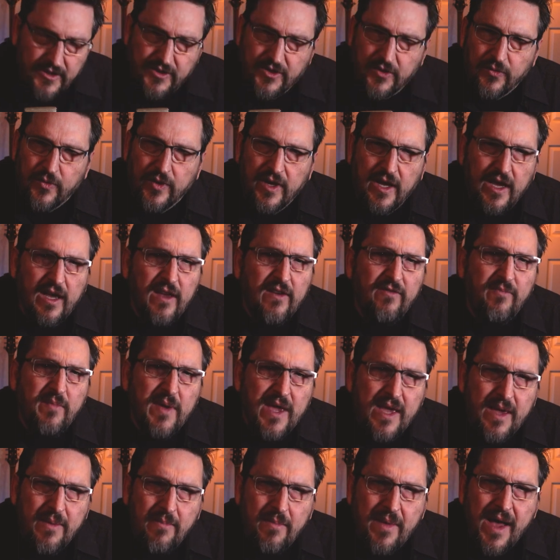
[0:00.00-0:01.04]
So give
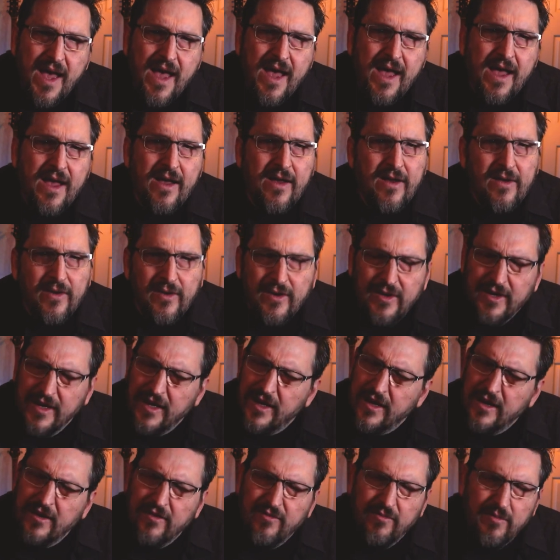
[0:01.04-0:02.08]
me mountain,
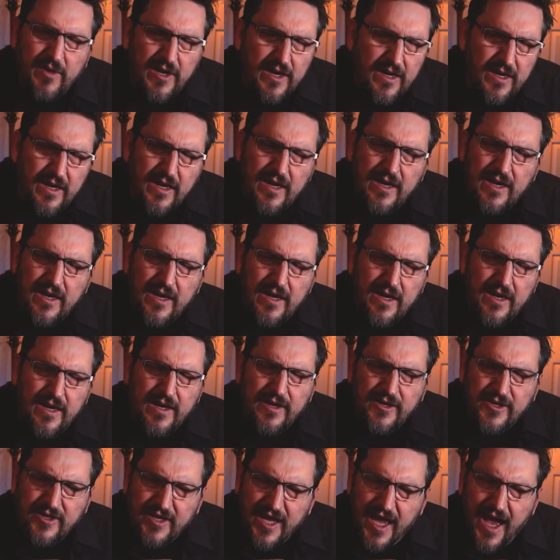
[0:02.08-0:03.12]
give me
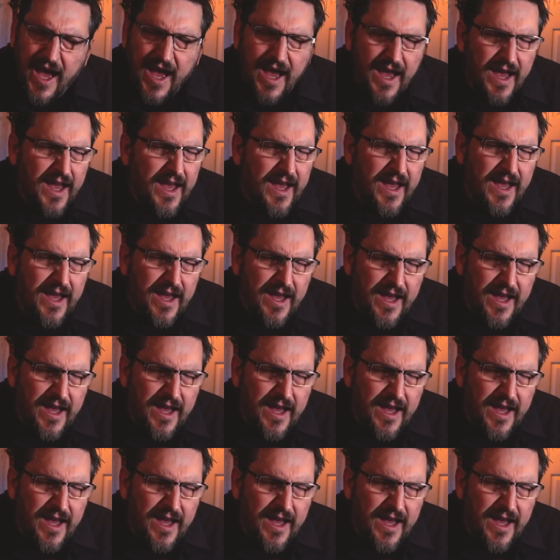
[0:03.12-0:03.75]
sky.